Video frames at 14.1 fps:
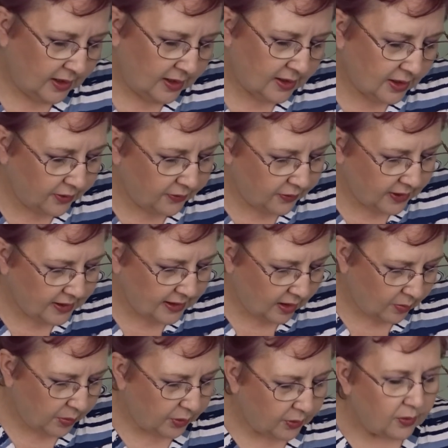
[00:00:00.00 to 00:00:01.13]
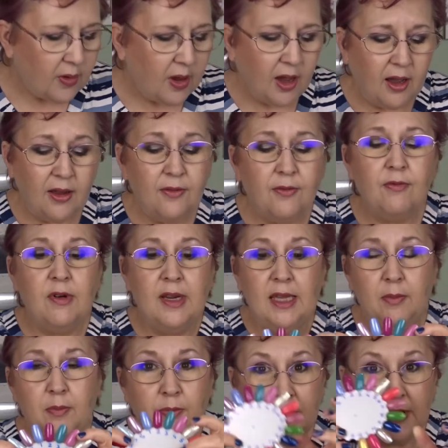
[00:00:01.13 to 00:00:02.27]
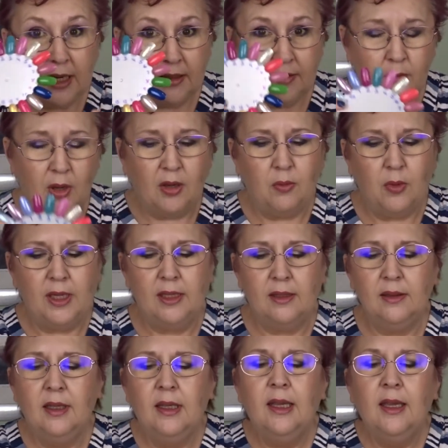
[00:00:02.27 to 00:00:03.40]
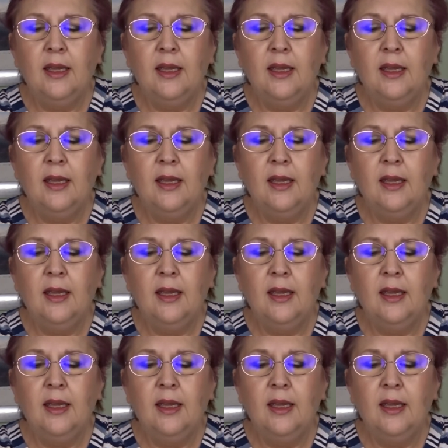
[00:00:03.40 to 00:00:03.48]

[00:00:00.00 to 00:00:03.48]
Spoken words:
So for example, I've redone my wheel.